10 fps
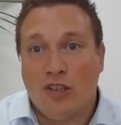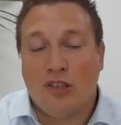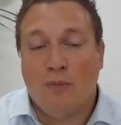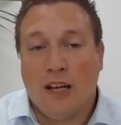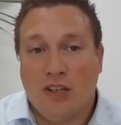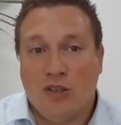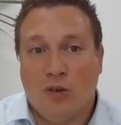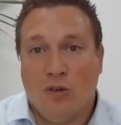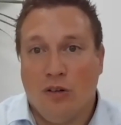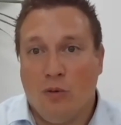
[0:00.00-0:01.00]
just to make
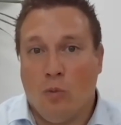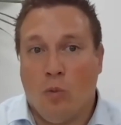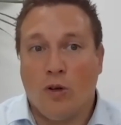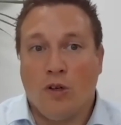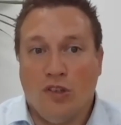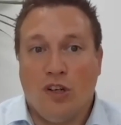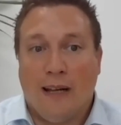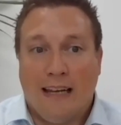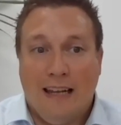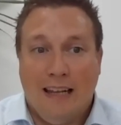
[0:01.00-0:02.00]
sure that what you're
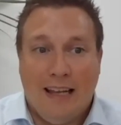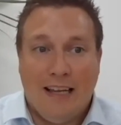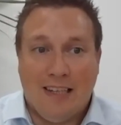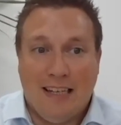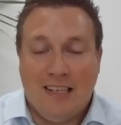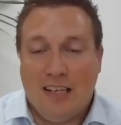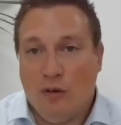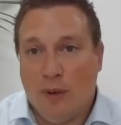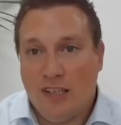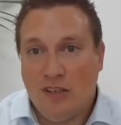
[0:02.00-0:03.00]
doing is in
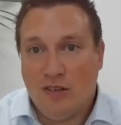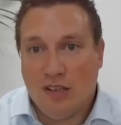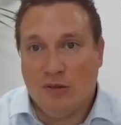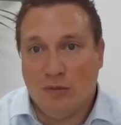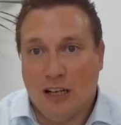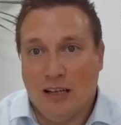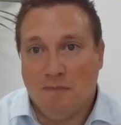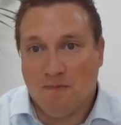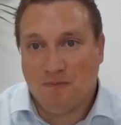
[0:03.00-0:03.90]
your best interest ultimately.